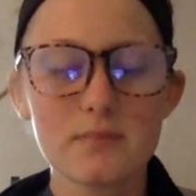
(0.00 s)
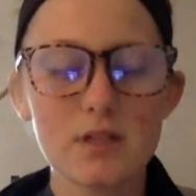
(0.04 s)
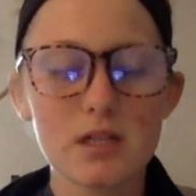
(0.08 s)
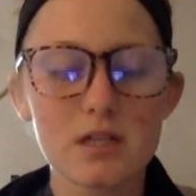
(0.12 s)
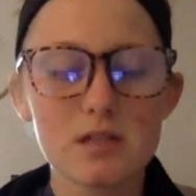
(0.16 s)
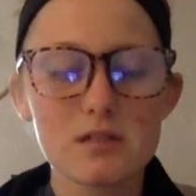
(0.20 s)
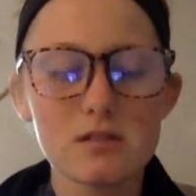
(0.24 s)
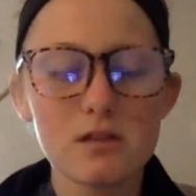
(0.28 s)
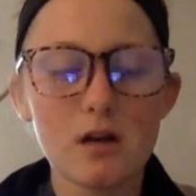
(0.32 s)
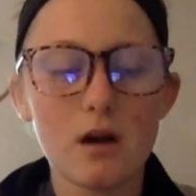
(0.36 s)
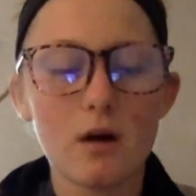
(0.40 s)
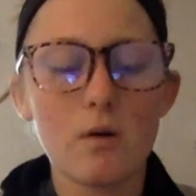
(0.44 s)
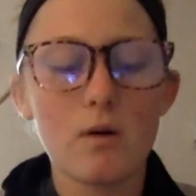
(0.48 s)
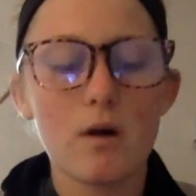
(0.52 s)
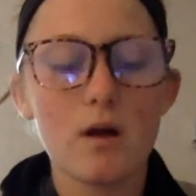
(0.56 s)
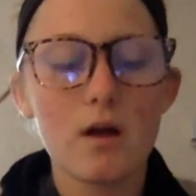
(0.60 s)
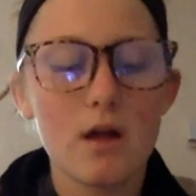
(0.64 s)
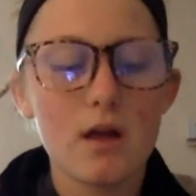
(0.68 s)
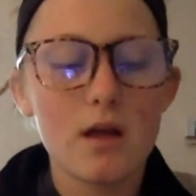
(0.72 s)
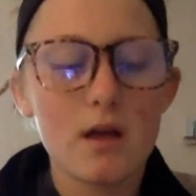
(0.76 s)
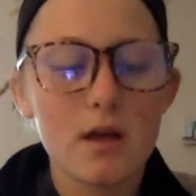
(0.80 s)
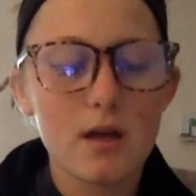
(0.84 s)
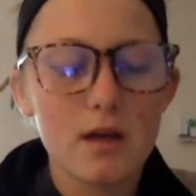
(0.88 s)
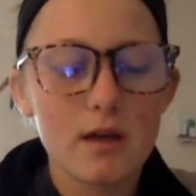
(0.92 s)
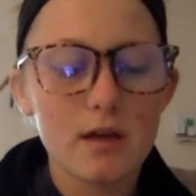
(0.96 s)
So
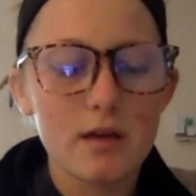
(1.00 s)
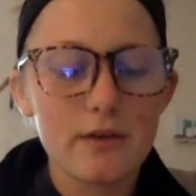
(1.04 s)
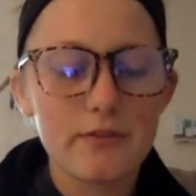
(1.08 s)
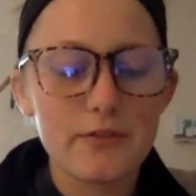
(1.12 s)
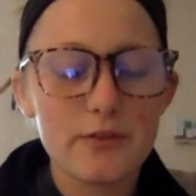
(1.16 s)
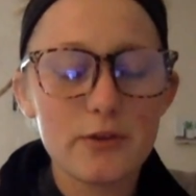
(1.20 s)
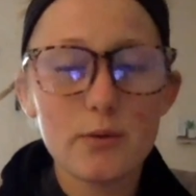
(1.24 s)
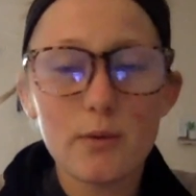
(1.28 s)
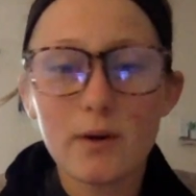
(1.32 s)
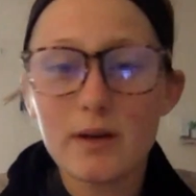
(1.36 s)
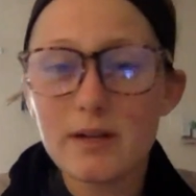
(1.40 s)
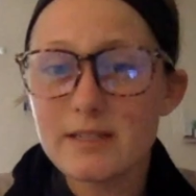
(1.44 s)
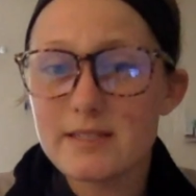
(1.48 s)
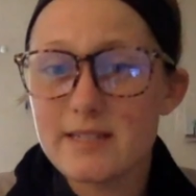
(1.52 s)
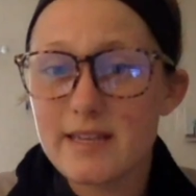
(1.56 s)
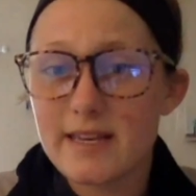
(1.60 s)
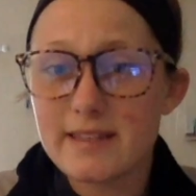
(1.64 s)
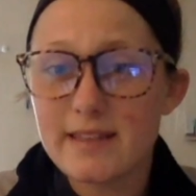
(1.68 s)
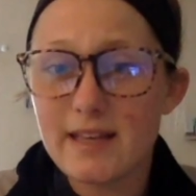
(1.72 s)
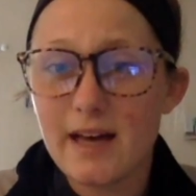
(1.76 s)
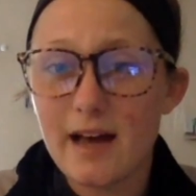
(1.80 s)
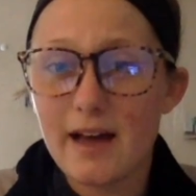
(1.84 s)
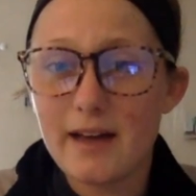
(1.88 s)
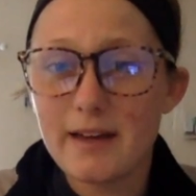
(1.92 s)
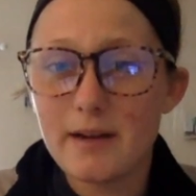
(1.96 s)
if you want to take
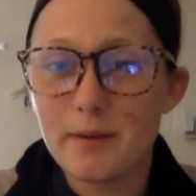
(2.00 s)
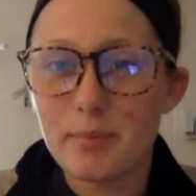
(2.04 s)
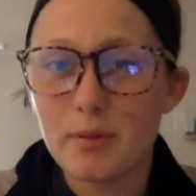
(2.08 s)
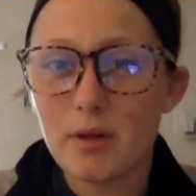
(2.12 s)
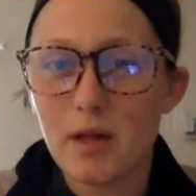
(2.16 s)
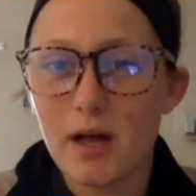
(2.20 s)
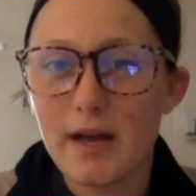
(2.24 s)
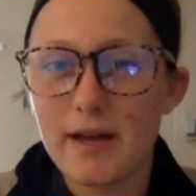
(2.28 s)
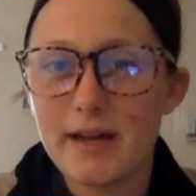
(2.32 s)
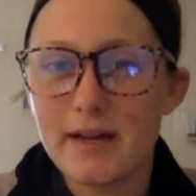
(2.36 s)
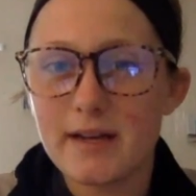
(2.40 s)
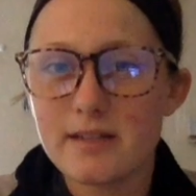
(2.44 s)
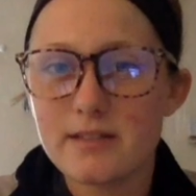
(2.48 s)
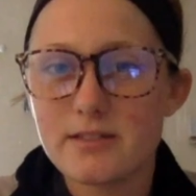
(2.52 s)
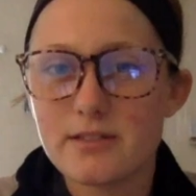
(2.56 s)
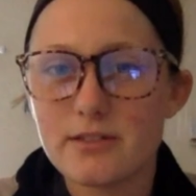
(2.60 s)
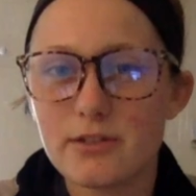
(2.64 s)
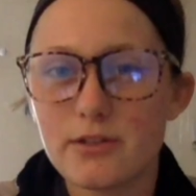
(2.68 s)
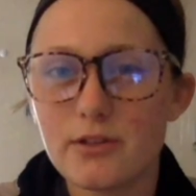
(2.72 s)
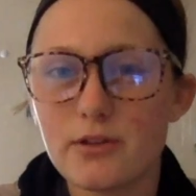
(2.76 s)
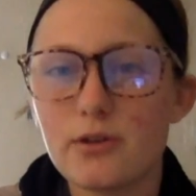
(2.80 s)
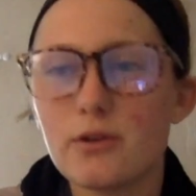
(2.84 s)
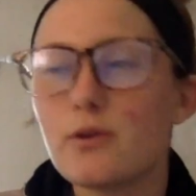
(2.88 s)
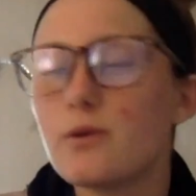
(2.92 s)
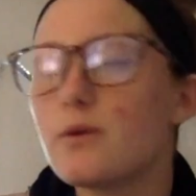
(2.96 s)
that and apply it
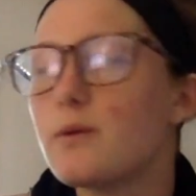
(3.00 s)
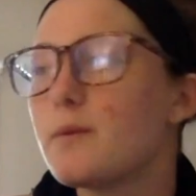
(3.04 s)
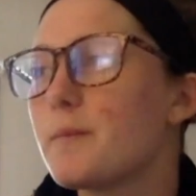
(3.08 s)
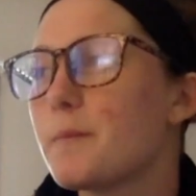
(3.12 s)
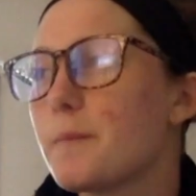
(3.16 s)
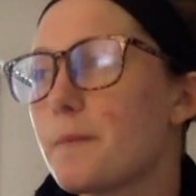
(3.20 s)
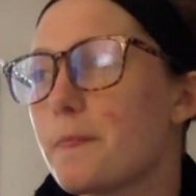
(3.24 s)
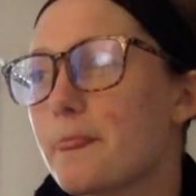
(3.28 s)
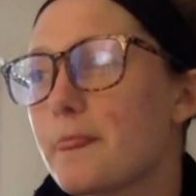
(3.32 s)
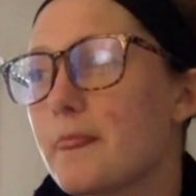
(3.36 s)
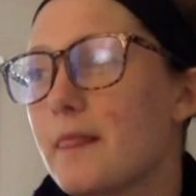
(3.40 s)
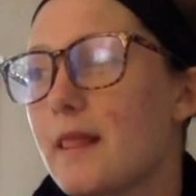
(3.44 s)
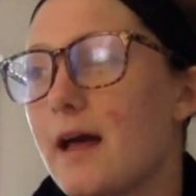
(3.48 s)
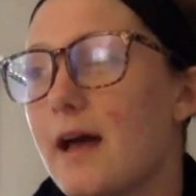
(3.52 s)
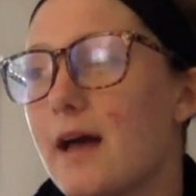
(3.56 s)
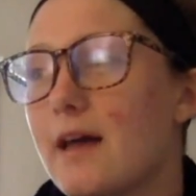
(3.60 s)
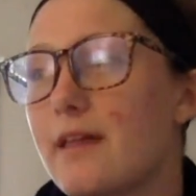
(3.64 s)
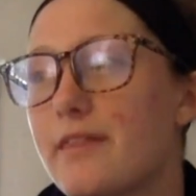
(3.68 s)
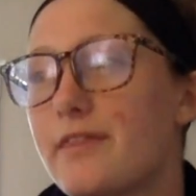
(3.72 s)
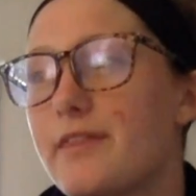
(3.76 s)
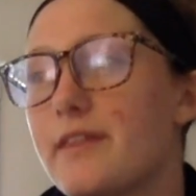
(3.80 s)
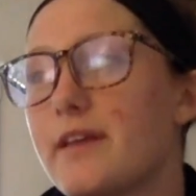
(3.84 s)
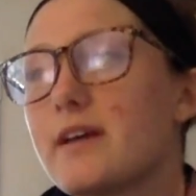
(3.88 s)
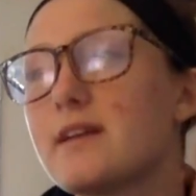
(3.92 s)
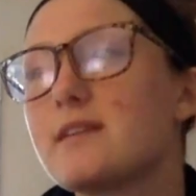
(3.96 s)
to
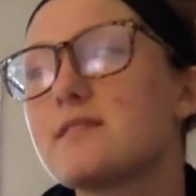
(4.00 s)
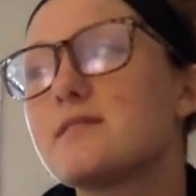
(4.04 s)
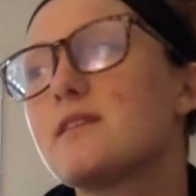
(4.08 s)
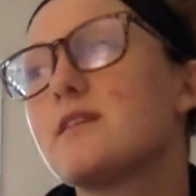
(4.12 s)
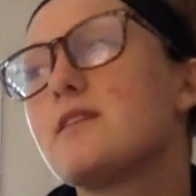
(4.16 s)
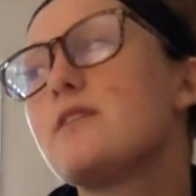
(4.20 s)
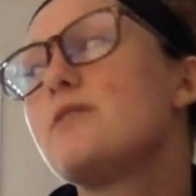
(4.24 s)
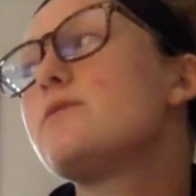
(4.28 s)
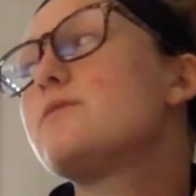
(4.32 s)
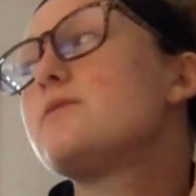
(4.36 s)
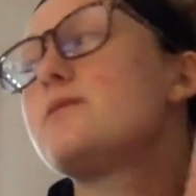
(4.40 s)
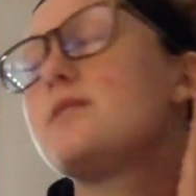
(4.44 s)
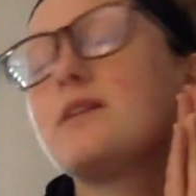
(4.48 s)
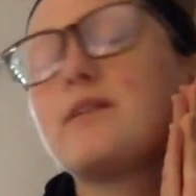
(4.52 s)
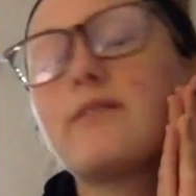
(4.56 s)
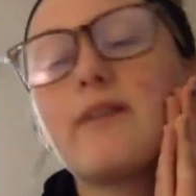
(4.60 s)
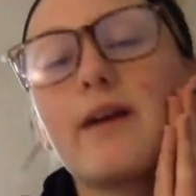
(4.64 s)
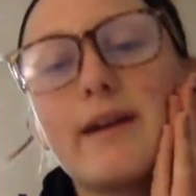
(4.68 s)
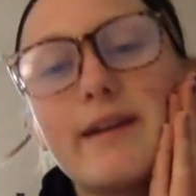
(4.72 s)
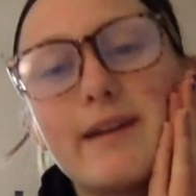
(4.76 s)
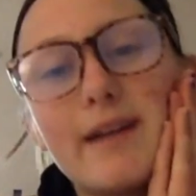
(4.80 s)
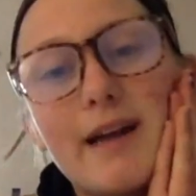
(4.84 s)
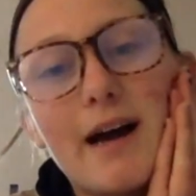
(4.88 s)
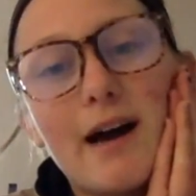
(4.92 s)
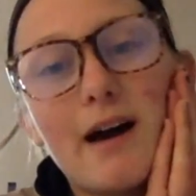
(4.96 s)
things that you see
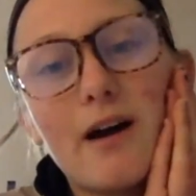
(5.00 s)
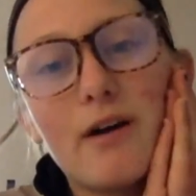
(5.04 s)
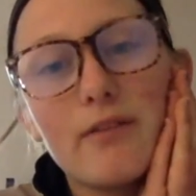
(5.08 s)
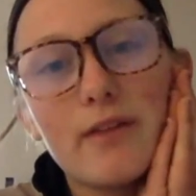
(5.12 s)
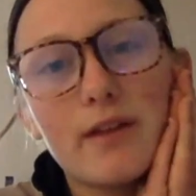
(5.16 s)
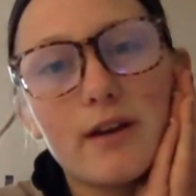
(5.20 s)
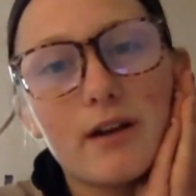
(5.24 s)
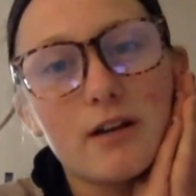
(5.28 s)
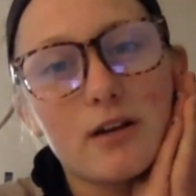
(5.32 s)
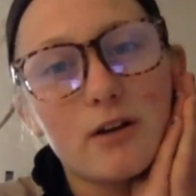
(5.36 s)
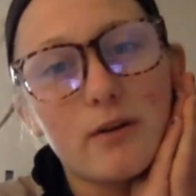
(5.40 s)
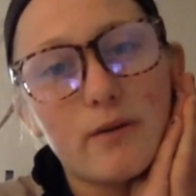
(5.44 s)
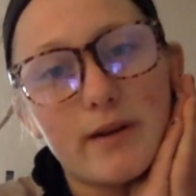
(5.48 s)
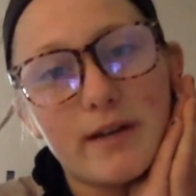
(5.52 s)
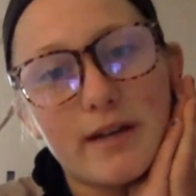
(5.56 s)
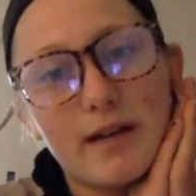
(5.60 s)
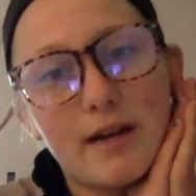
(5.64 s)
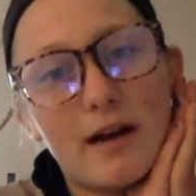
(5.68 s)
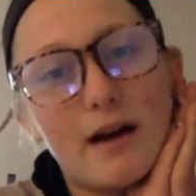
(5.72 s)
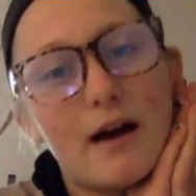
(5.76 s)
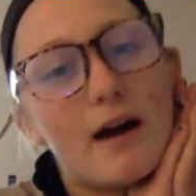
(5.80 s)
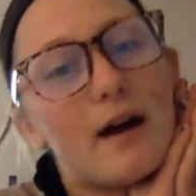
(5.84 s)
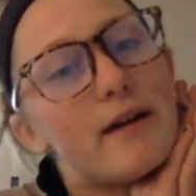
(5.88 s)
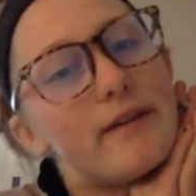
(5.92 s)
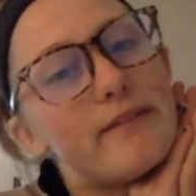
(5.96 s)
right now that are going
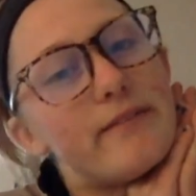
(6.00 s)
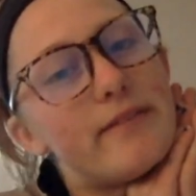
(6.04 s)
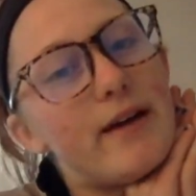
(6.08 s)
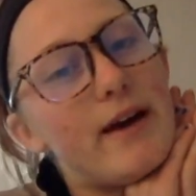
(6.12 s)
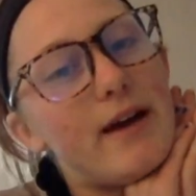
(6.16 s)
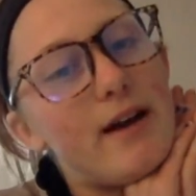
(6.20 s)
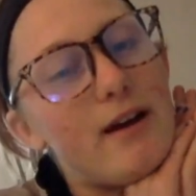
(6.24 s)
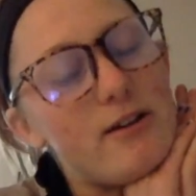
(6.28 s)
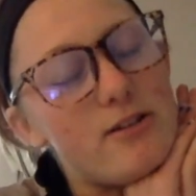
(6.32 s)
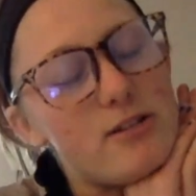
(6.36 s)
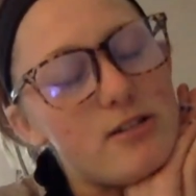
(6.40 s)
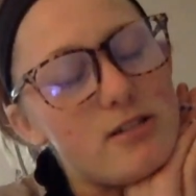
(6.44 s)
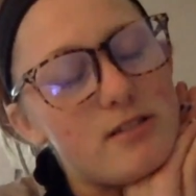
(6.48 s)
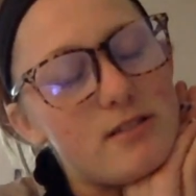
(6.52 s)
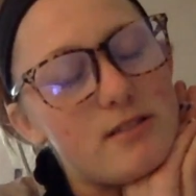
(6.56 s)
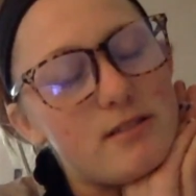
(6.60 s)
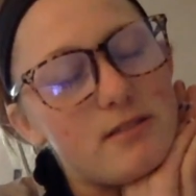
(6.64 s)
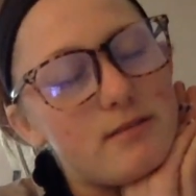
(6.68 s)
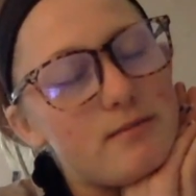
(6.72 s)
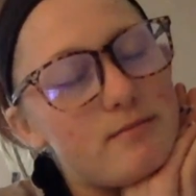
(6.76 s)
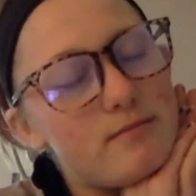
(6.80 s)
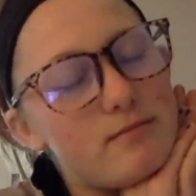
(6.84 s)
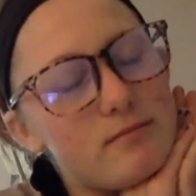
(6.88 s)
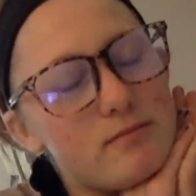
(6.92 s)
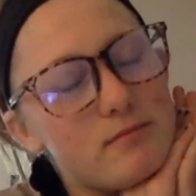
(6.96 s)
on that are just
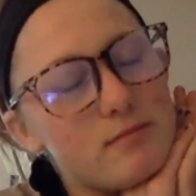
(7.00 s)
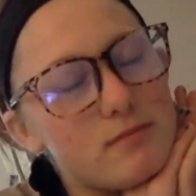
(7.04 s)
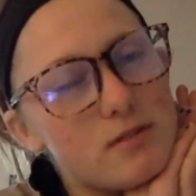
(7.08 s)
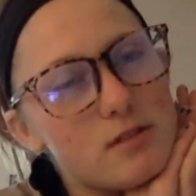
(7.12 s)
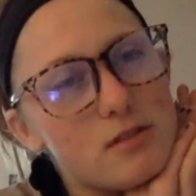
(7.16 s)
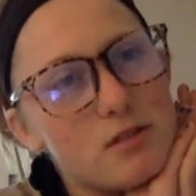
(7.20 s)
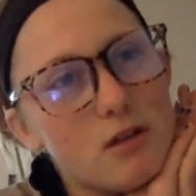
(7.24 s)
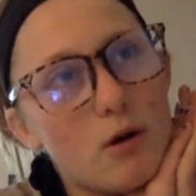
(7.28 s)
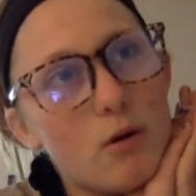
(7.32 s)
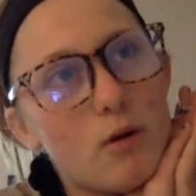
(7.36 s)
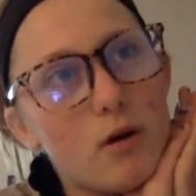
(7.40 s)
so